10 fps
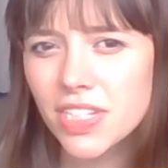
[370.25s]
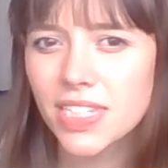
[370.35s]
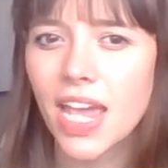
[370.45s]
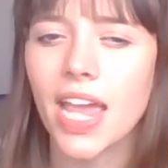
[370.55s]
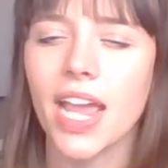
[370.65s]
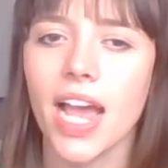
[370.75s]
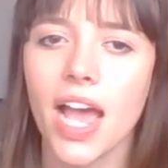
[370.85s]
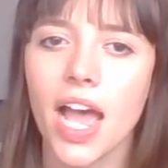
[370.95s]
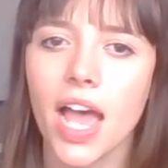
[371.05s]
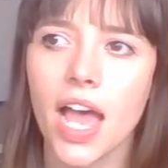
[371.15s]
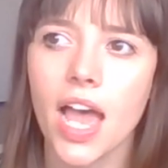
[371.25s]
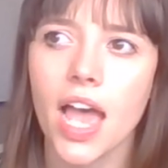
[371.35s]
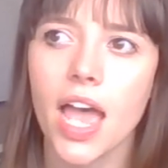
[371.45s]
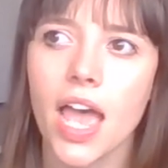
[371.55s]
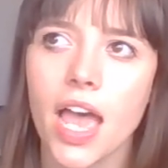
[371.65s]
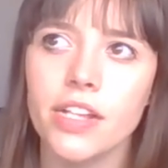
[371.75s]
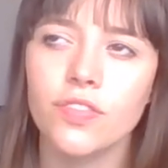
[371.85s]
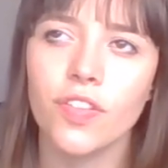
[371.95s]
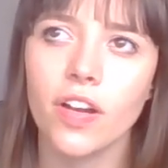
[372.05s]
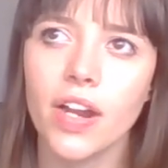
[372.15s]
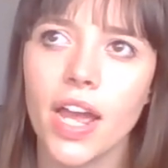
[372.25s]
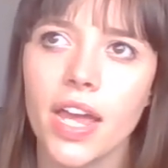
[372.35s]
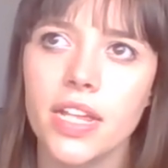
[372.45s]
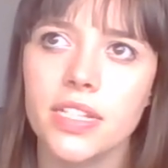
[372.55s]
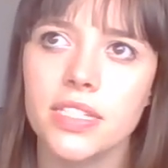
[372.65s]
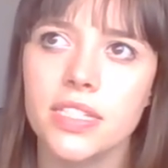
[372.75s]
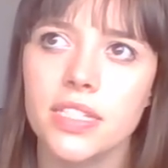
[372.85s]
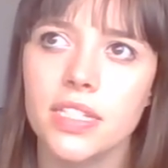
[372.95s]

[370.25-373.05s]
say. As far as